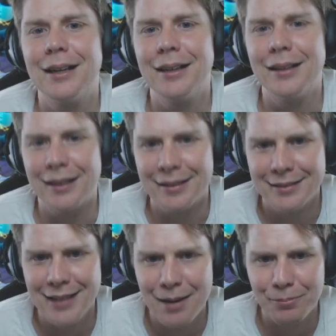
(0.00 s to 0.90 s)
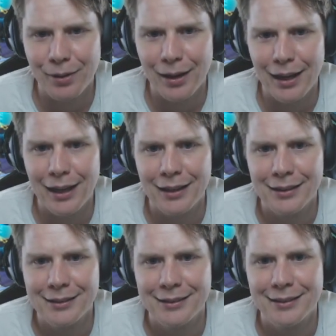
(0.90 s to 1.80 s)
the
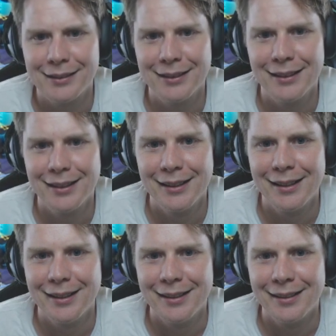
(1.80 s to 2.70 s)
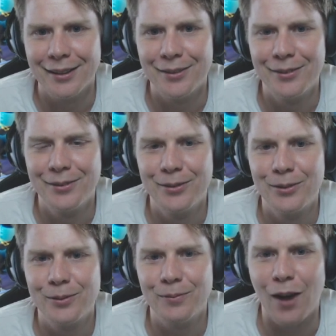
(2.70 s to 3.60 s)
Kadabra, the
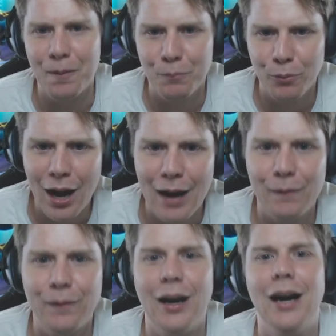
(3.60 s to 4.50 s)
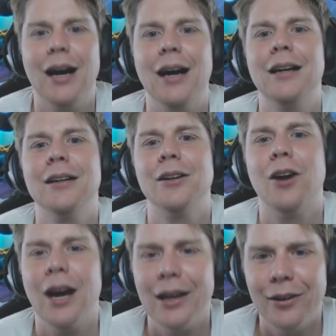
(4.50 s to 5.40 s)
Vibrava,
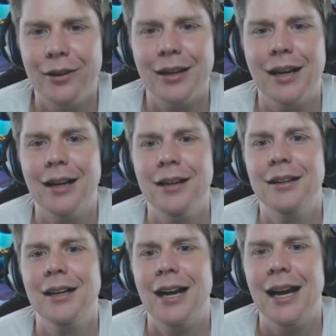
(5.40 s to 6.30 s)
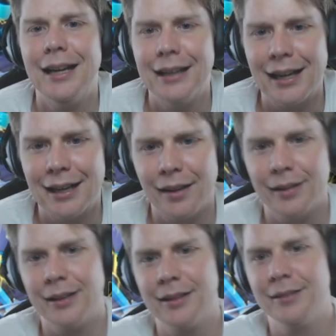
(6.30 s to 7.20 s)
Kyogre, and that other thing.